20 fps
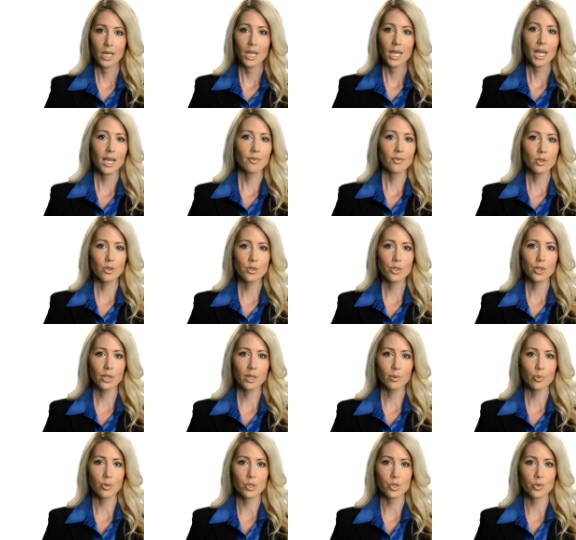If you took a
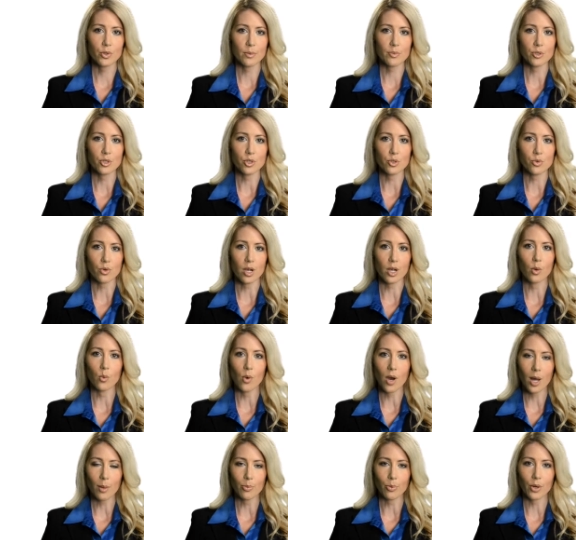prescription drug
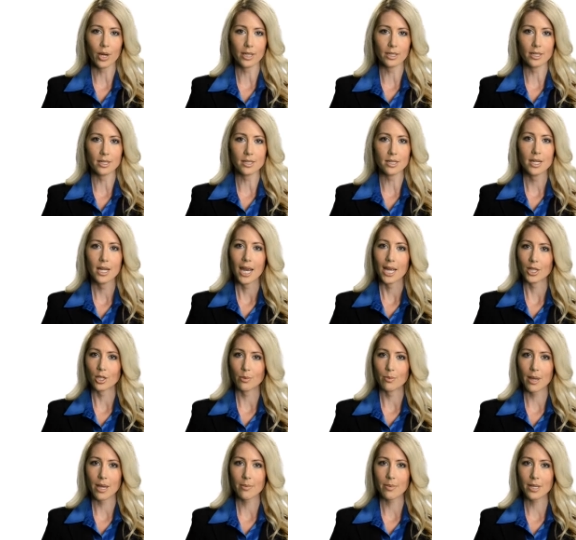while pregnant and your
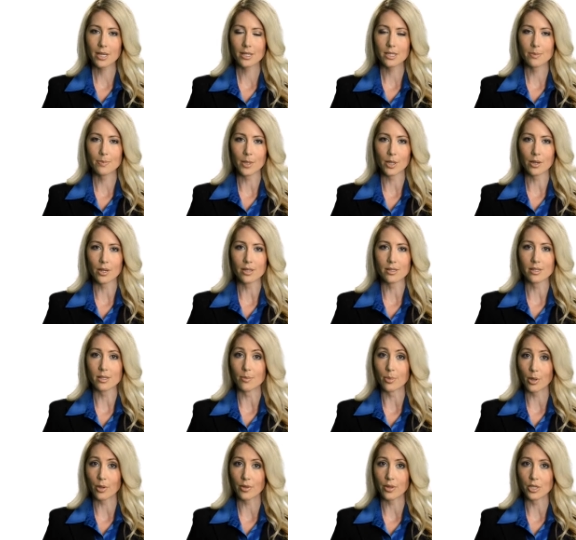baby experienced a
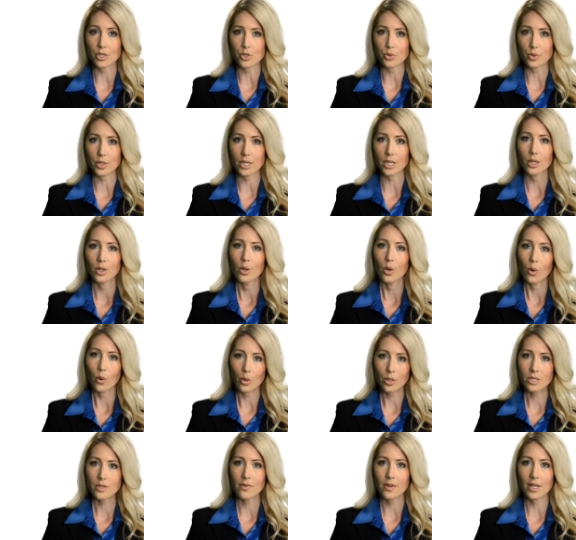birth injury or
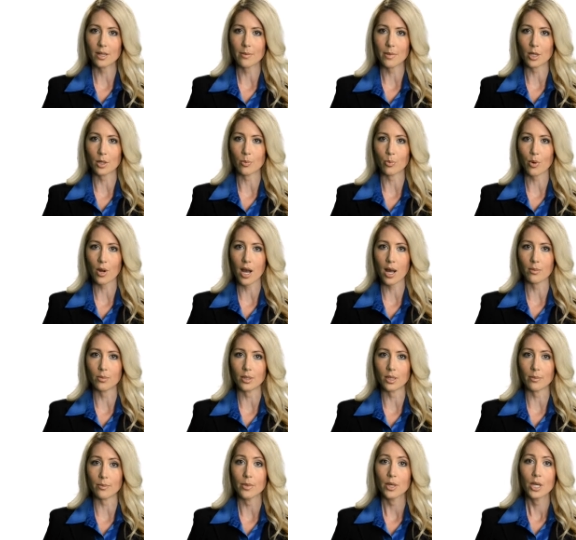developmental
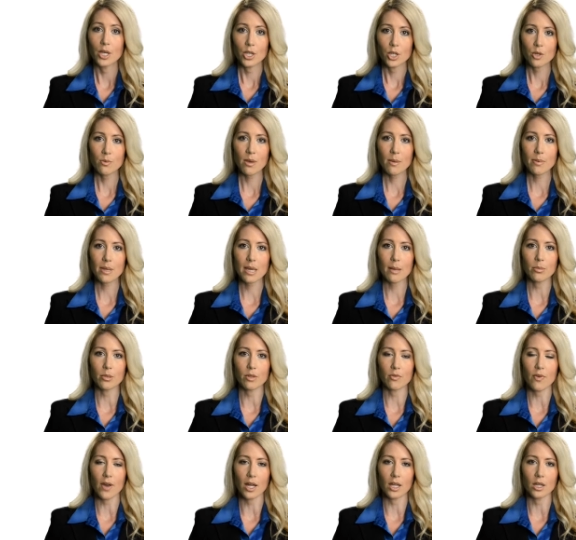problem, you may be able to
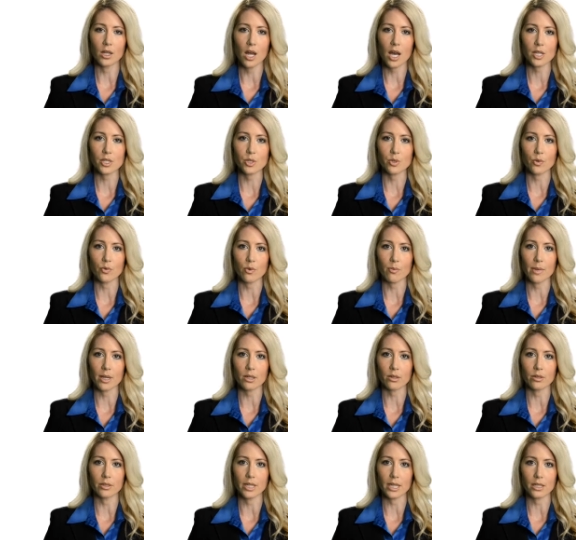file a lawsuit for
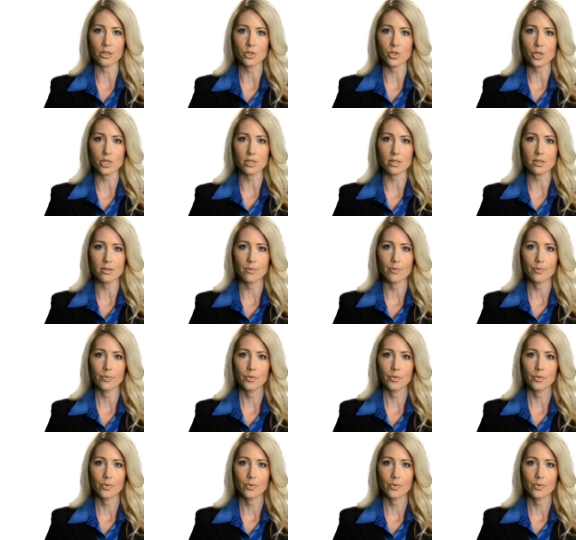medical negligence.